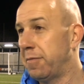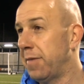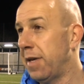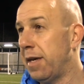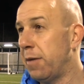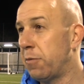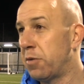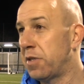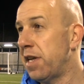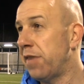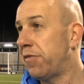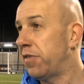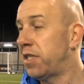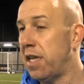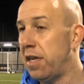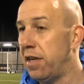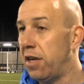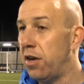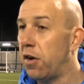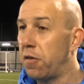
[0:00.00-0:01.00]
it was never a
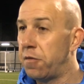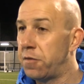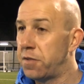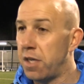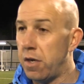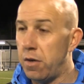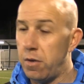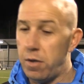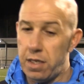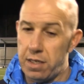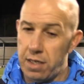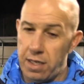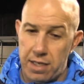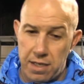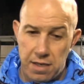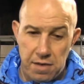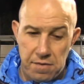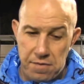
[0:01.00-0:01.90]
sending off, so it didn't